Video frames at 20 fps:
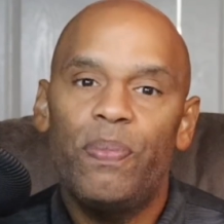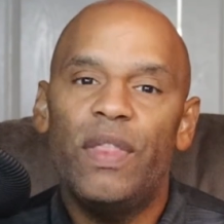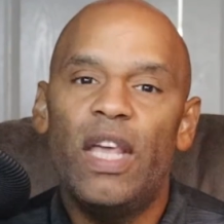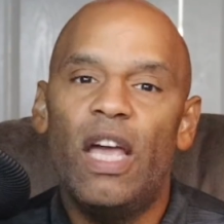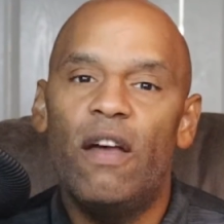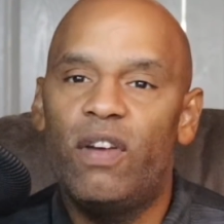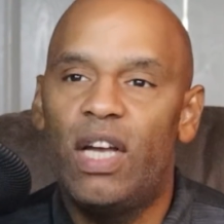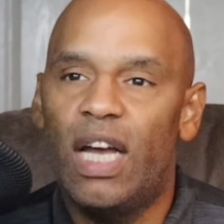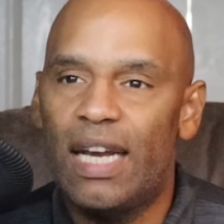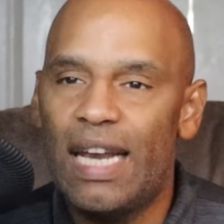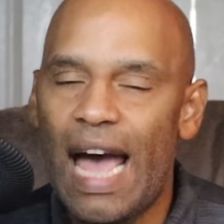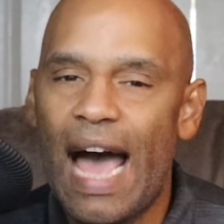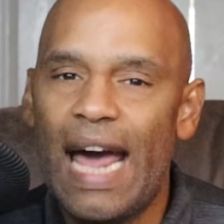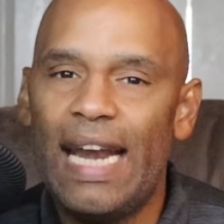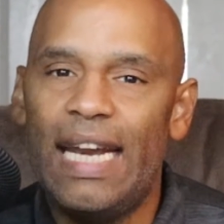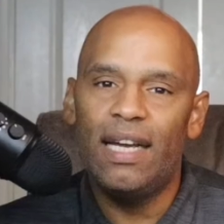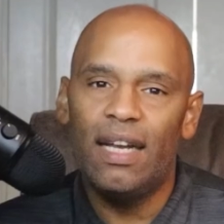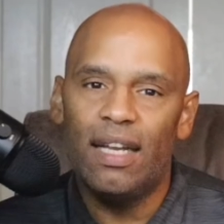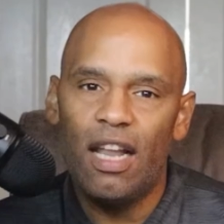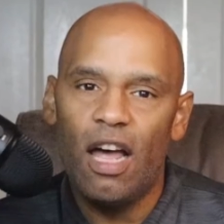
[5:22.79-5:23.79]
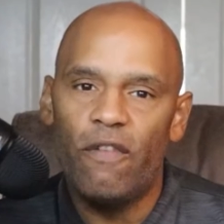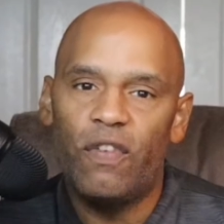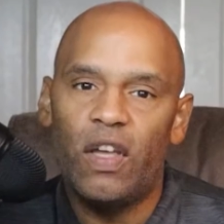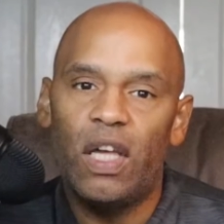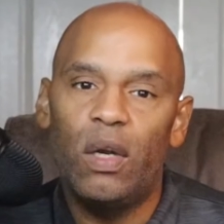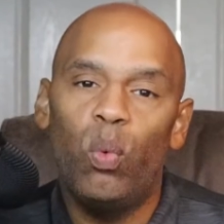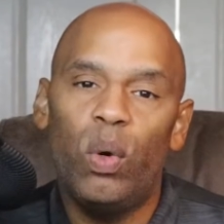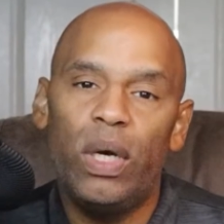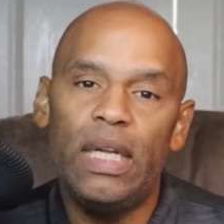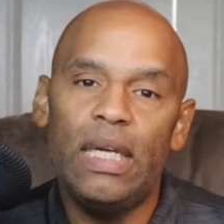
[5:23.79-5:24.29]
If Gennady
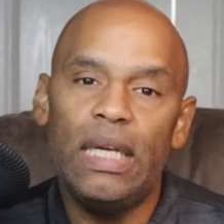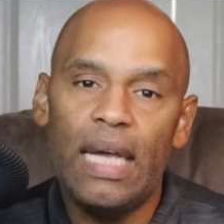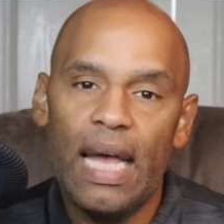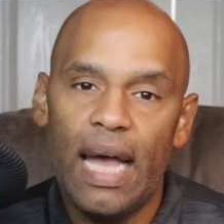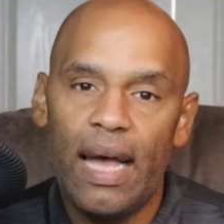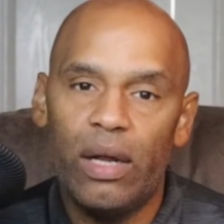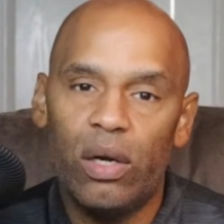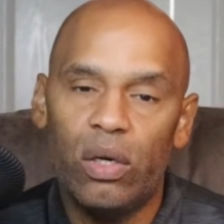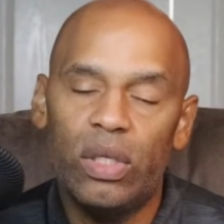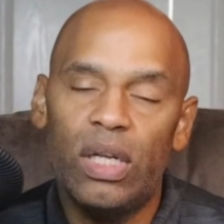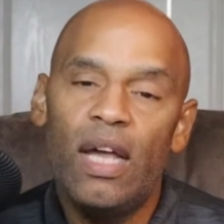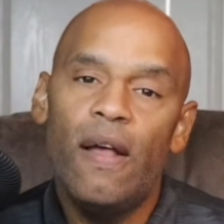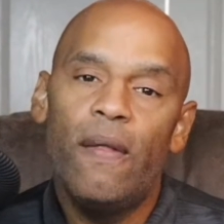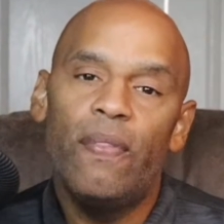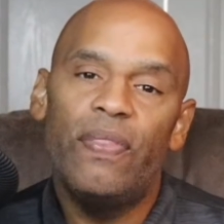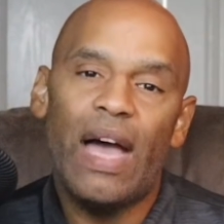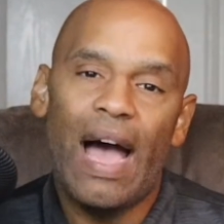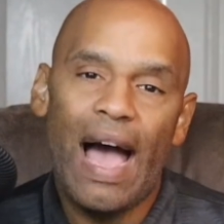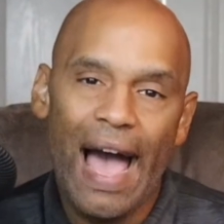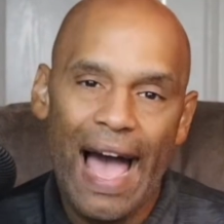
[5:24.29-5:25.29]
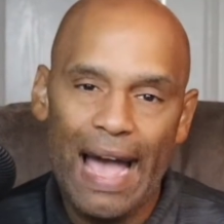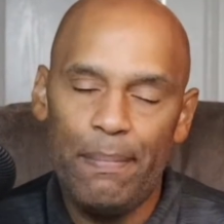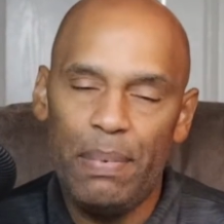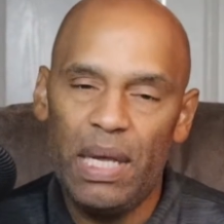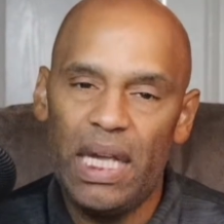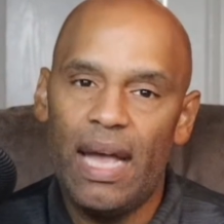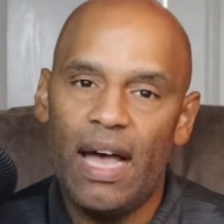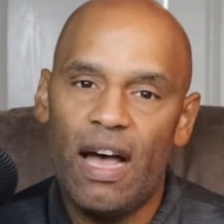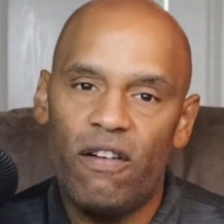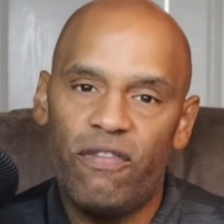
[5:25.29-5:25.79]
Golovkin, when he held the
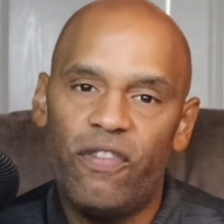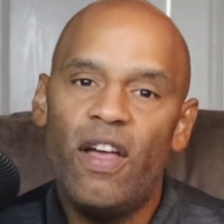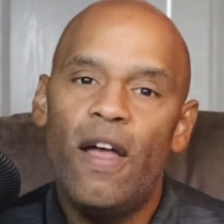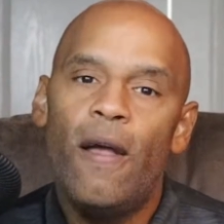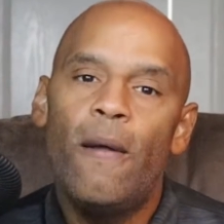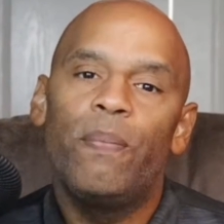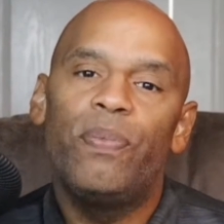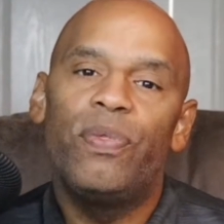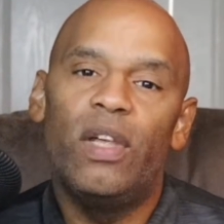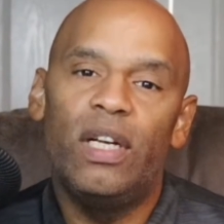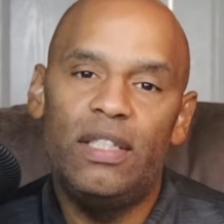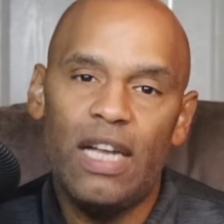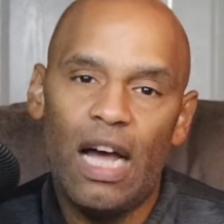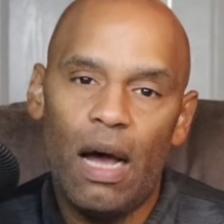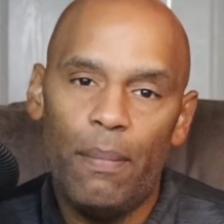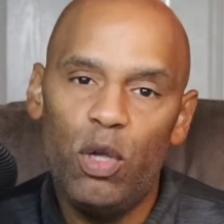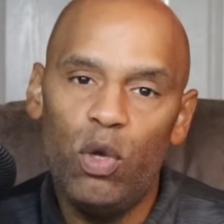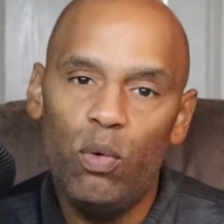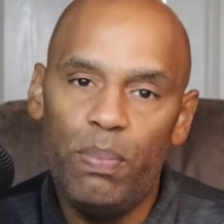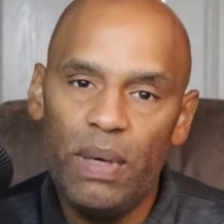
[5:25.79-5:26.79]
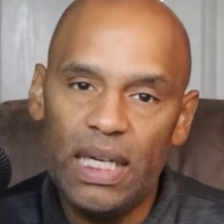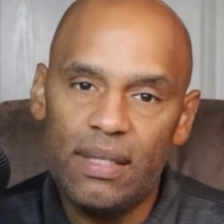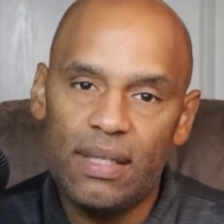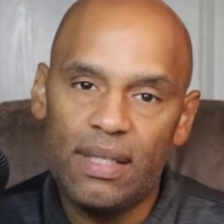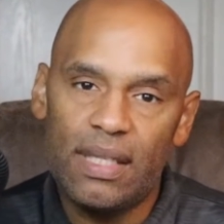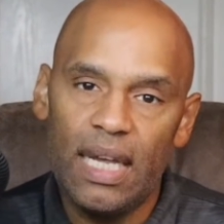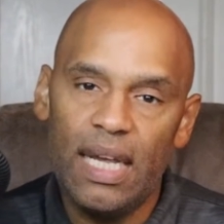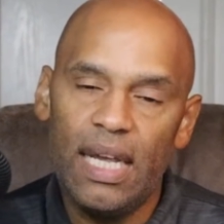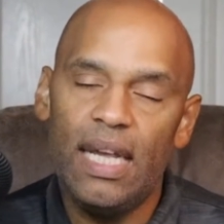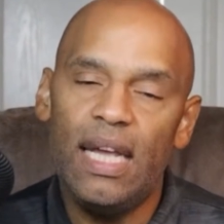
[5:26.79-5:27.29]
IBF, the
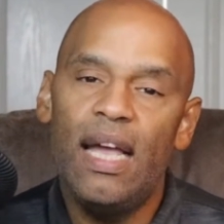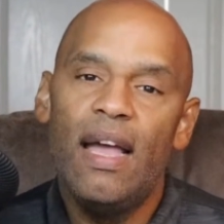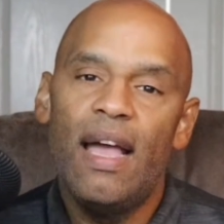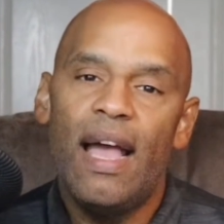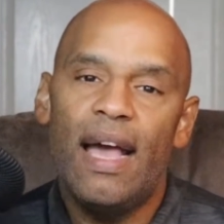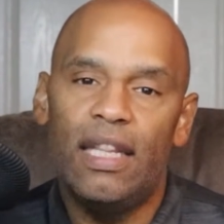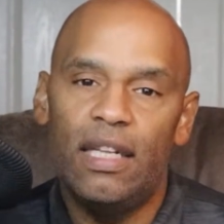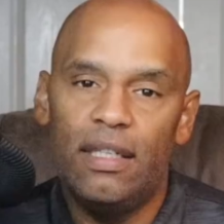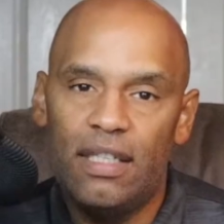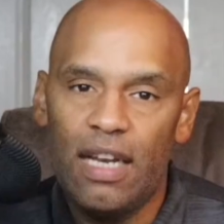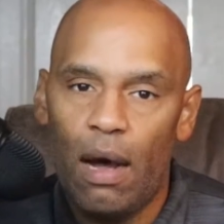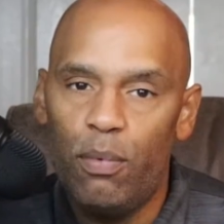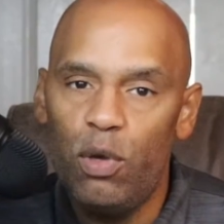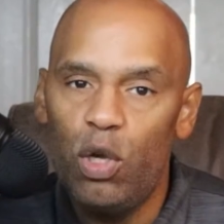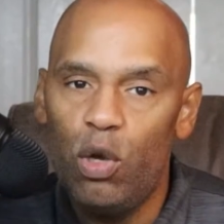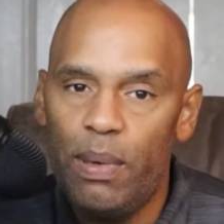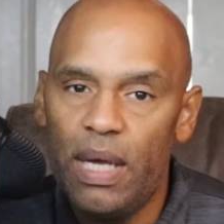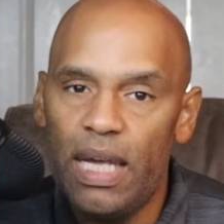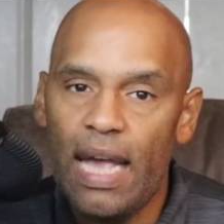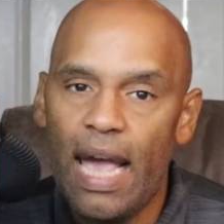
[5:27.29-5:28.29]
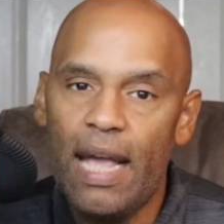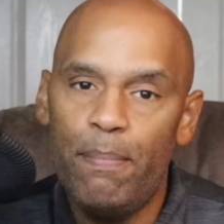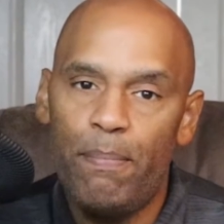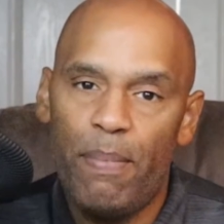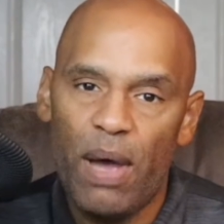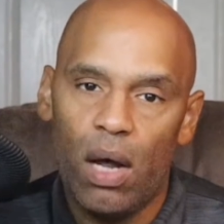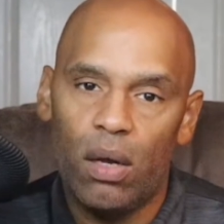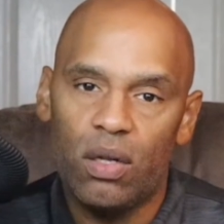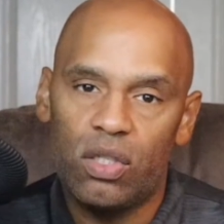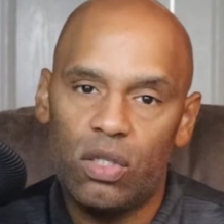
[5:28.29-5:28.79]
WBC, and the WBA
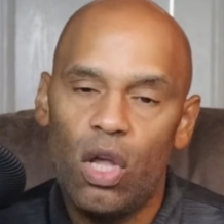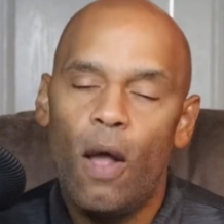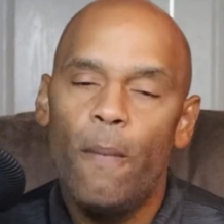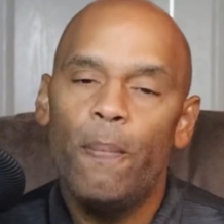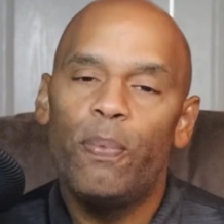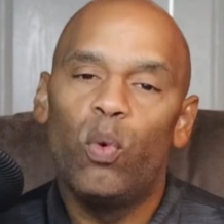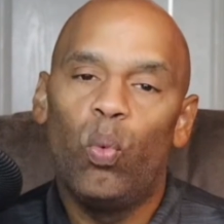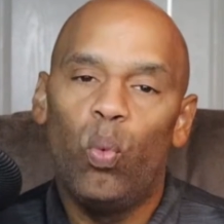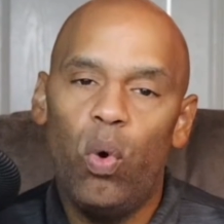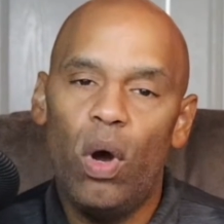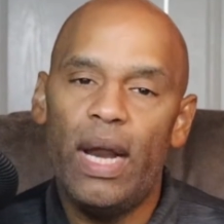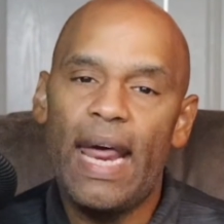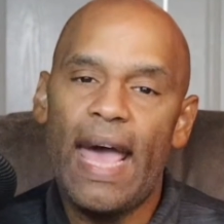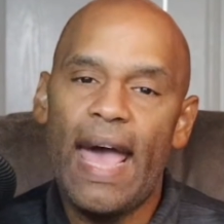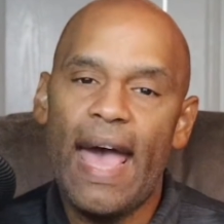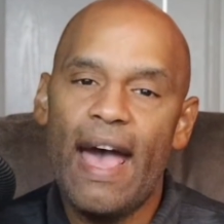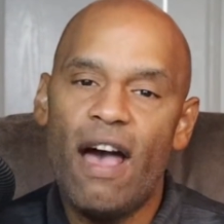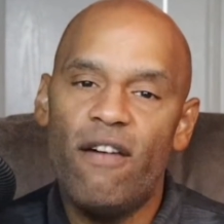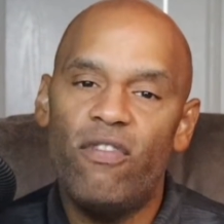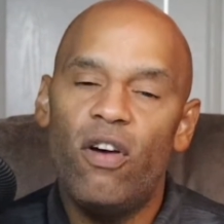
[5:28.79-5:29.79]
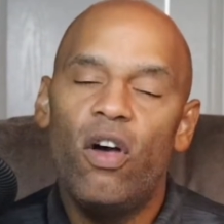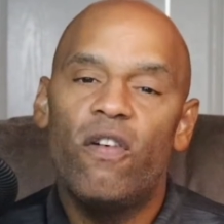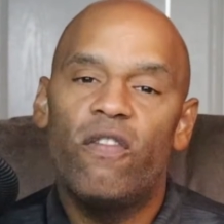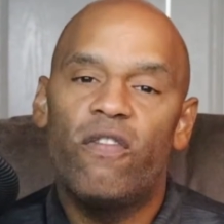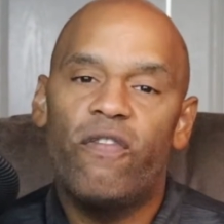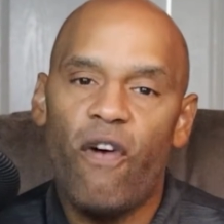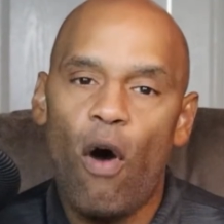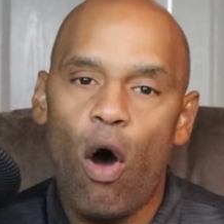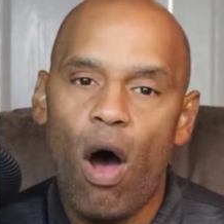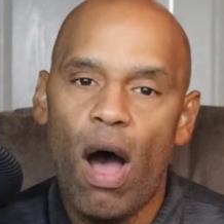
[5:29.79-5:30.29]
belts, would have
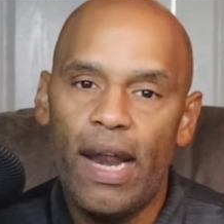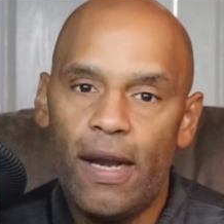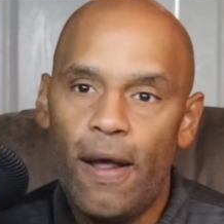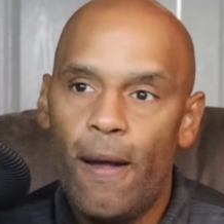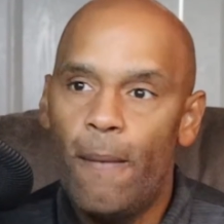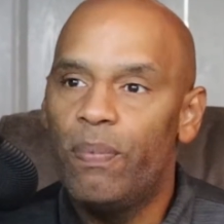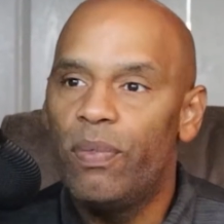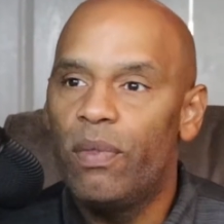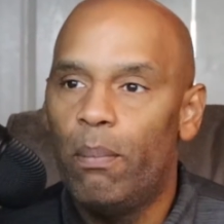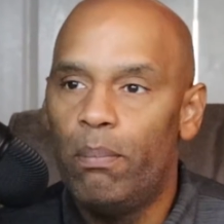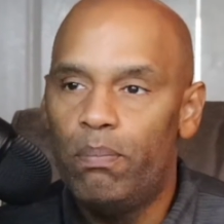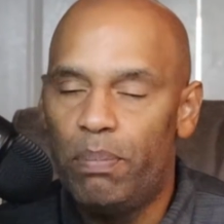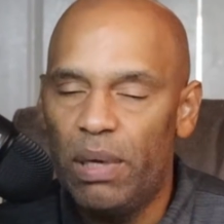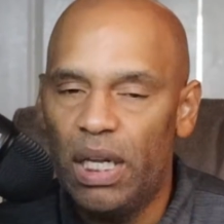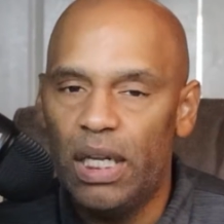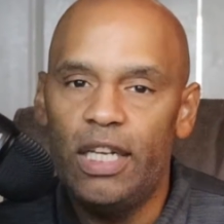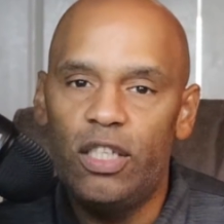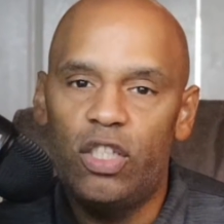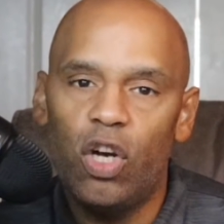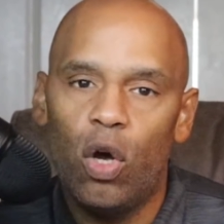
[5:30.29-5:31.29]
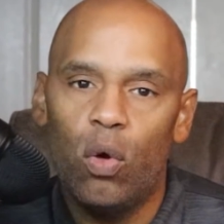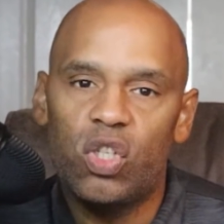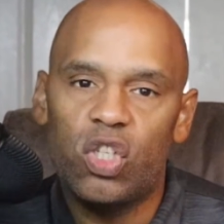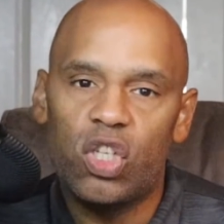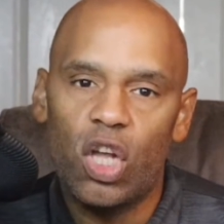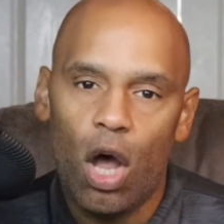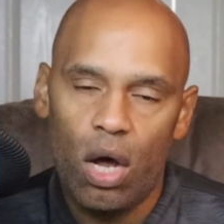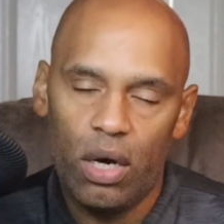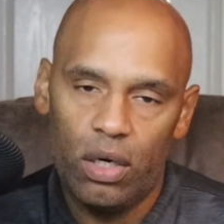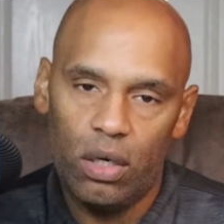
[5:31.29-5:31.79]
fought Billy Joe
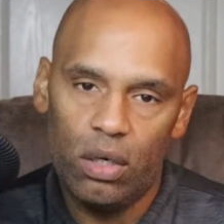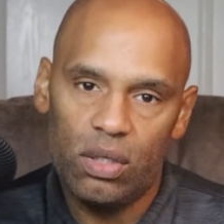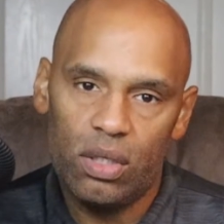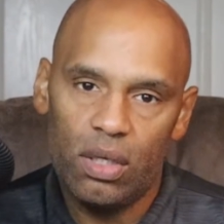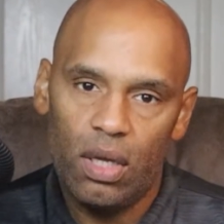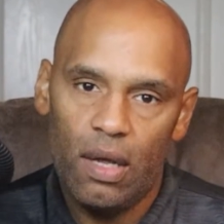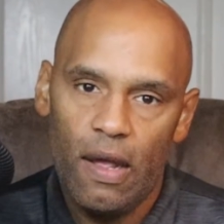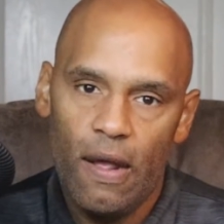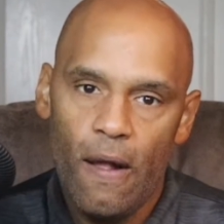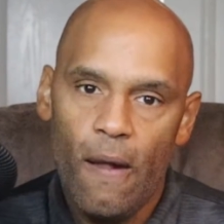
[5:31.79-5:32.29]
Saunders.